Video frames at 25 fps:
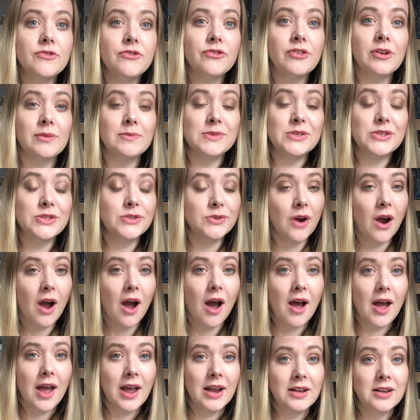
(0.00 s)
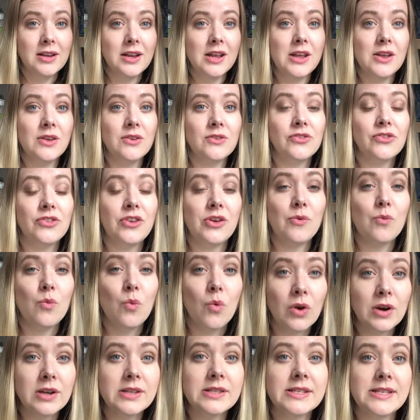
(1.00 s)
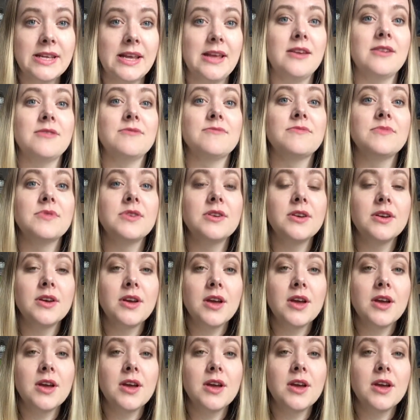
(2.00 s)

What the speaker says: from straw, and she warns him